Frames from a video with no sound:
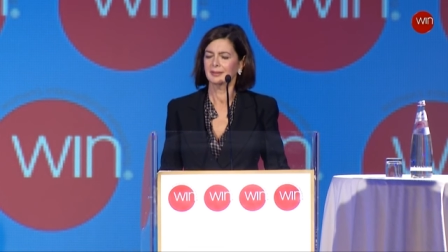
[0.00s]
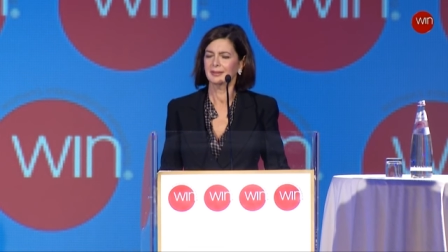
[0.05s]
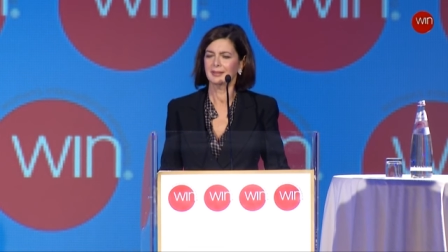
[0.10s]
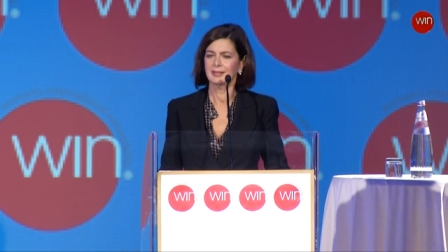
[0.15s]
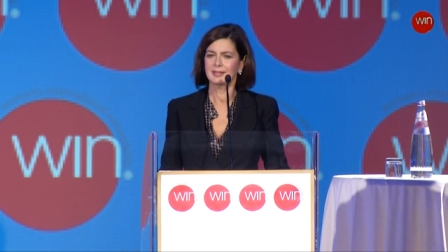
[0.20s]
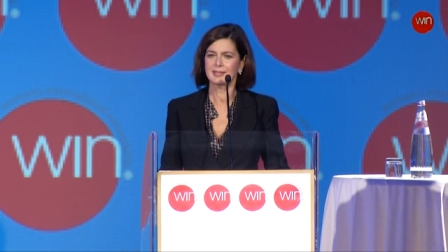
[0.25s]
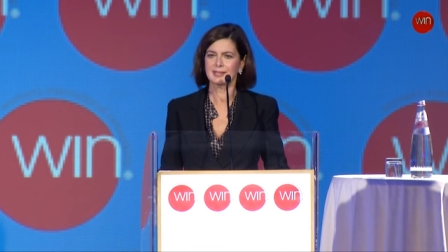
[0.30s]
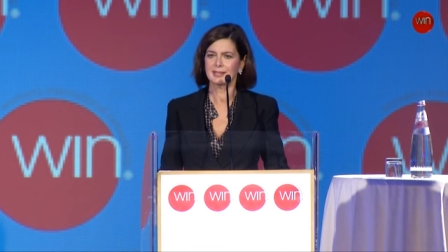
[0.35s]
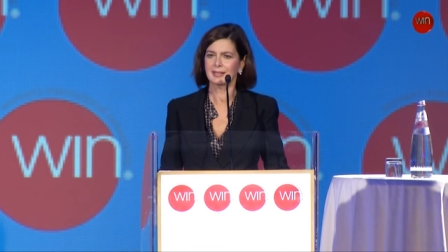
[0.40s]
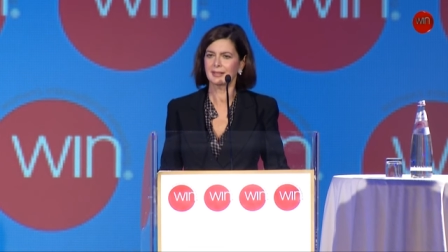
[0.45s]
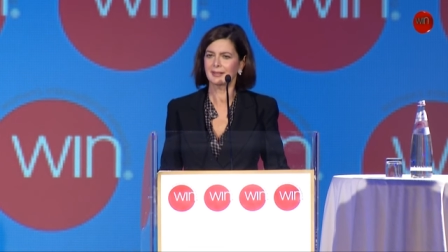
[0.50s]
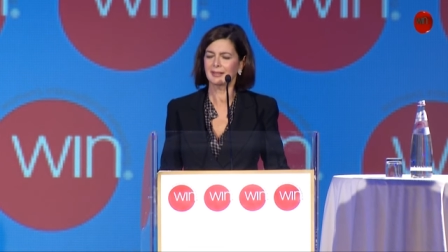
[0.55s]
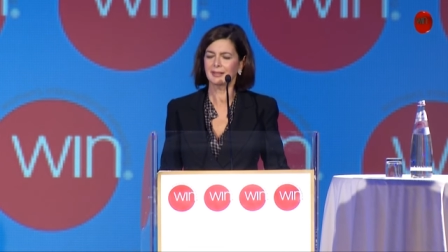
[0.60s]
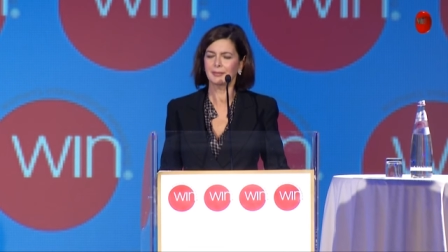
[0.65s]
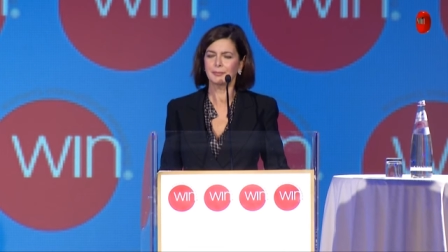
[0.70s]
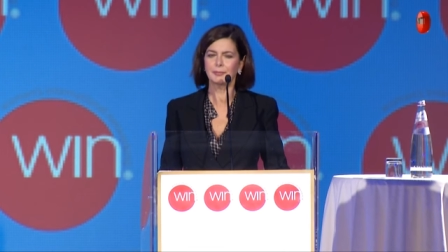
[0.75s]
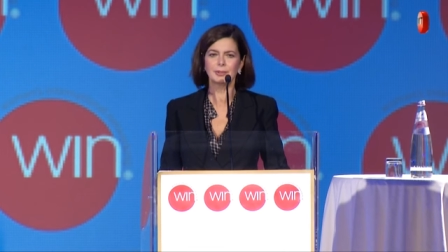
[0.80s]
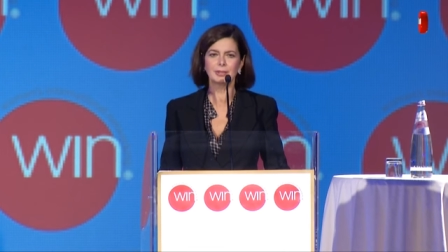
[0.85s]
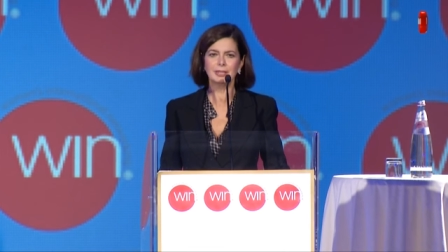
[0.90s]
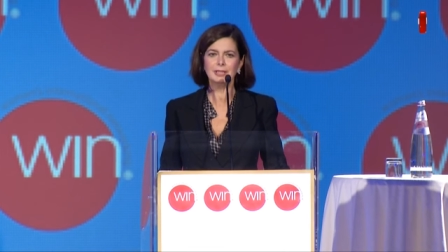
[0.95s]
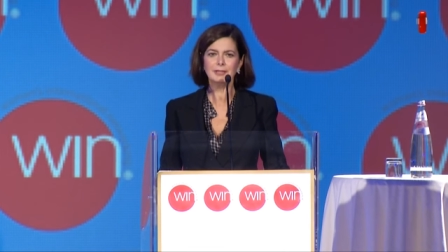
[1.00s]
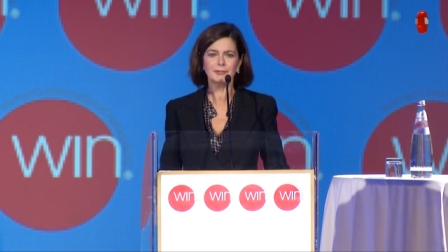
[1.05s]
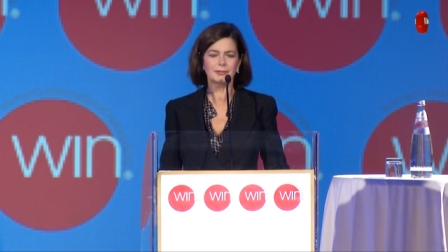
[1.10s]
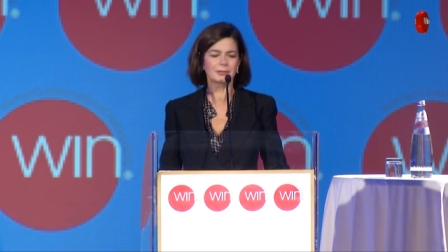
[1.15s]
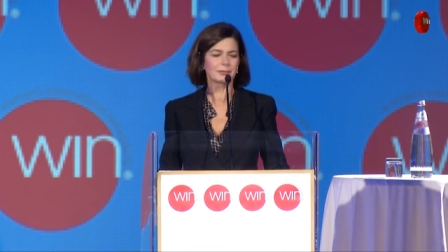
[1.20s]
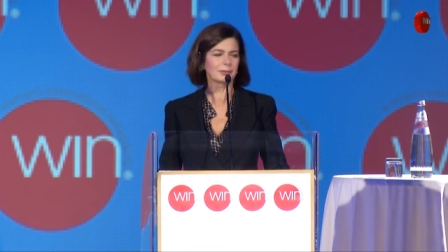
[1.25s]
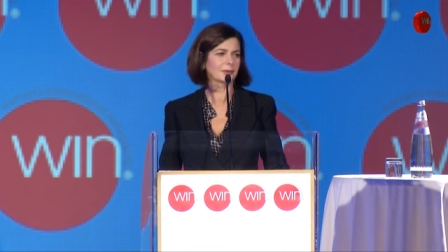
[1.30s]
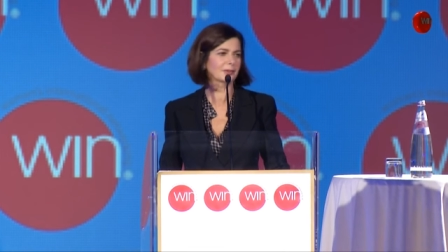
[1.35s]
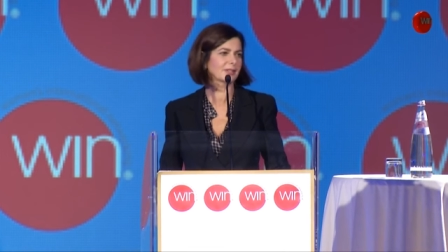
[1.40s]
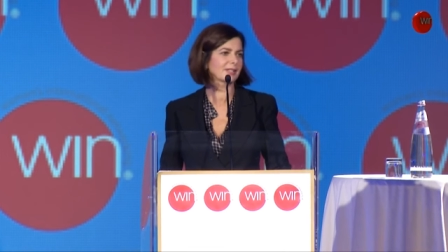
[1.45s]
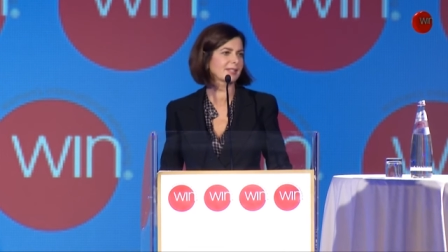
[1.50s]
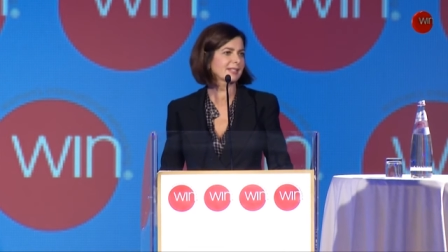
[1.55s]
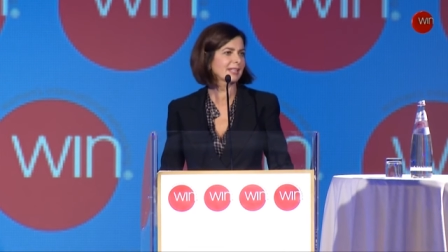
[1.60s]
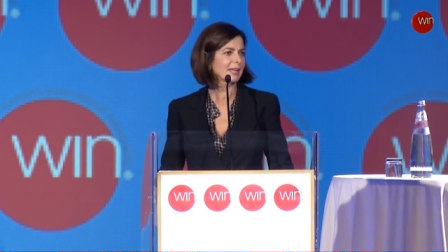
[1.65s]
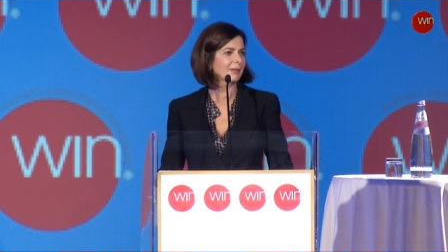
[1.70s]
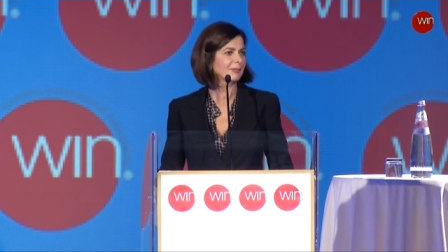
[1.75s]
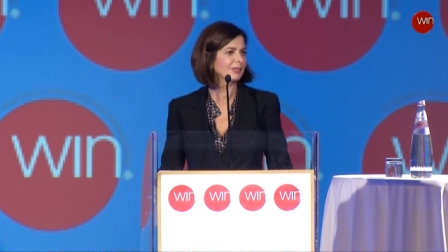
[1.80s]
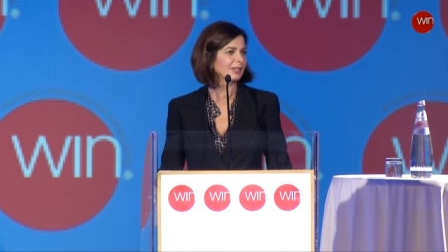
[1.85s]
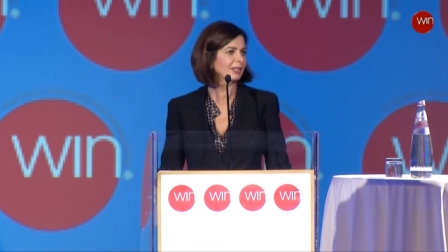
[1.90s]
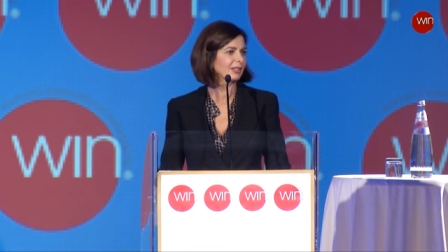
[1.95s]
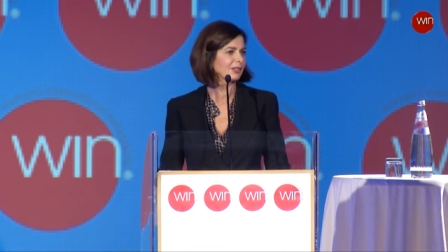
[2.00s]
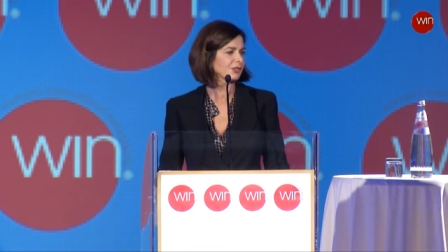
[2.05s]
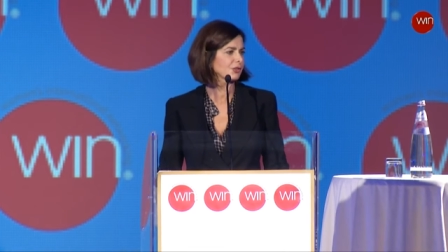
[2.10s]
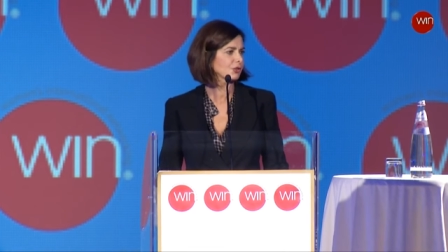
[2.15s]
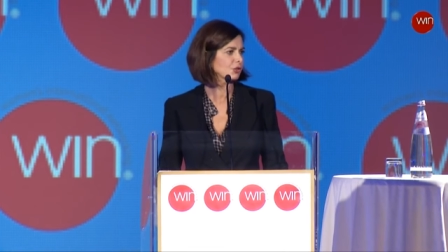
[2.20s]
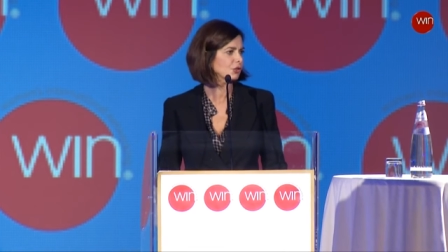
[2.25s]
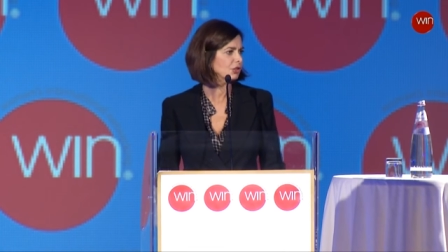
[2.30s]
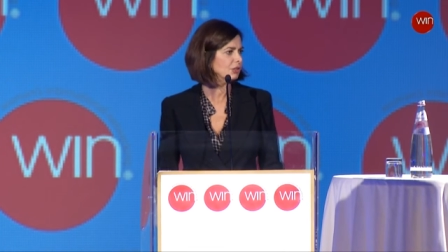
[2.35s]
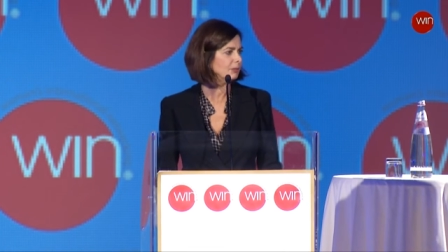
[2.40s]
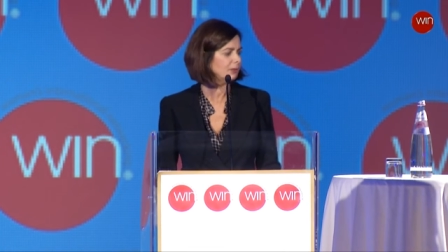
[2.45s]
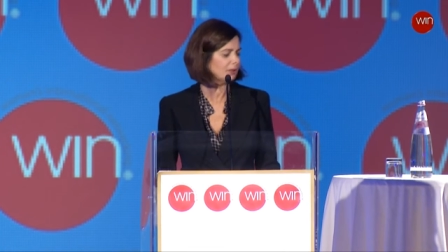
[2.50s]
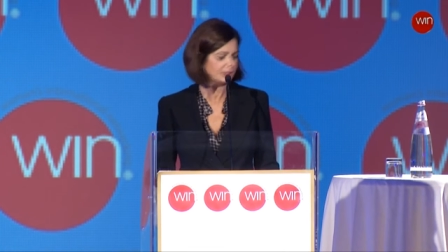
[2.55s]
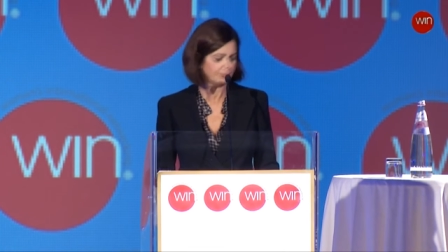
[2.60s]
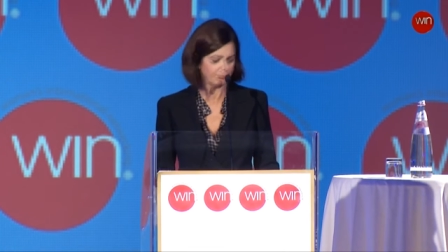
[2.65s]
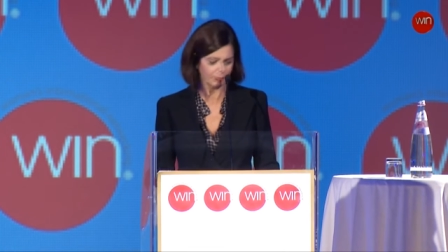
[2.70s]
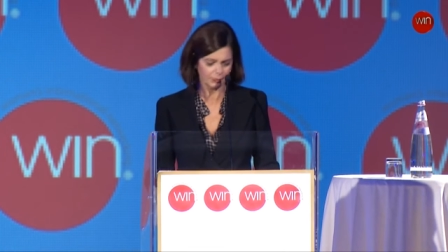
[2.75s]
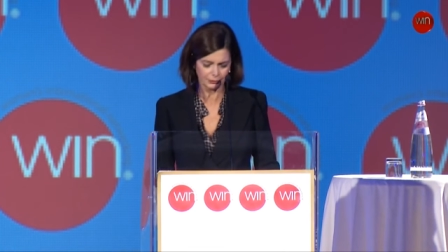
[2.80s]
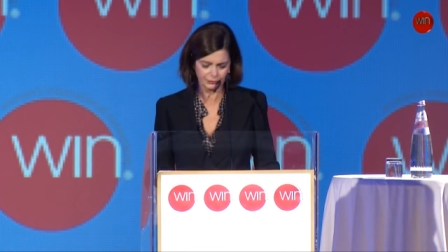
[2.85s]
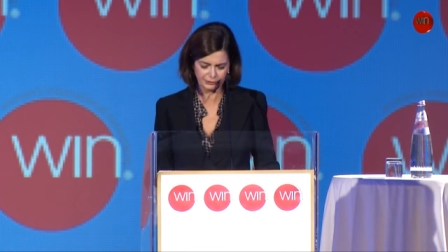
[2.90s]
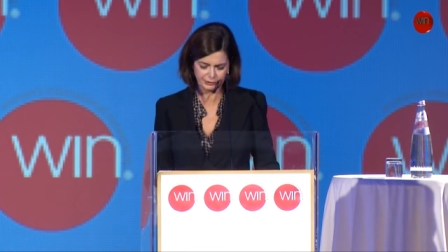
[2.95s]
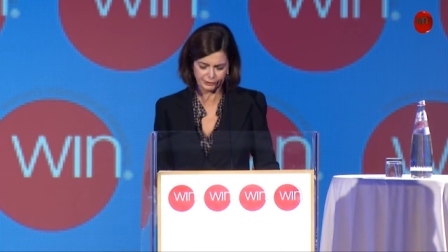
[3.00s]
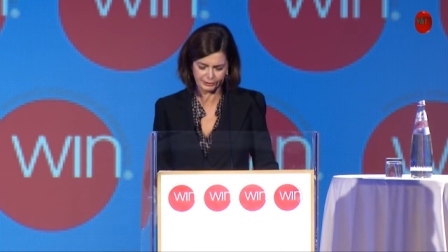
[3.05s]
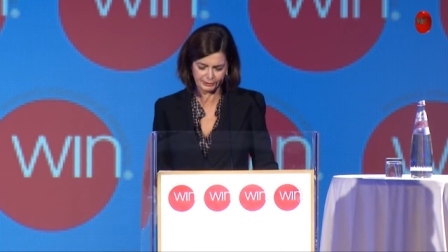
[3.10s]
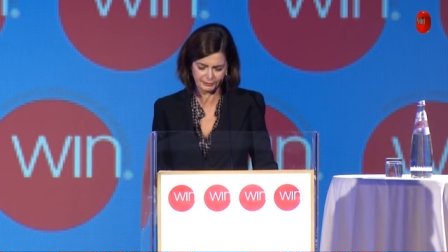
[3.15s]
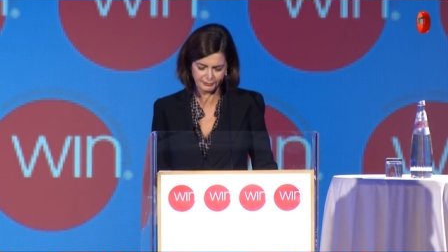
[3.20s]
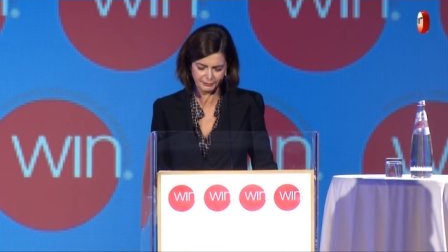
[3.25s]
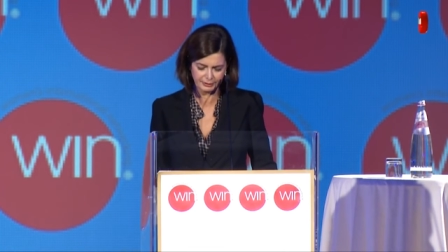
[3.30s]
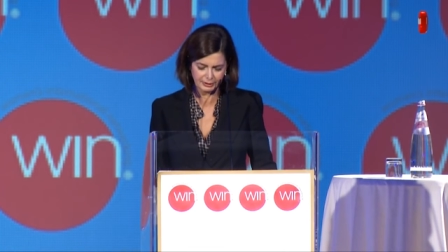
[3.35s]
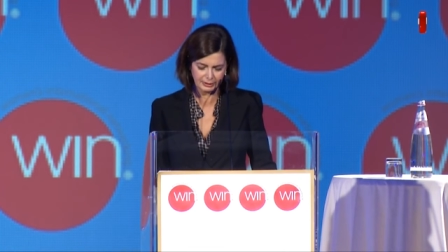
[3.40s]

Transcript: It's unbelievable. It's something extremely positive.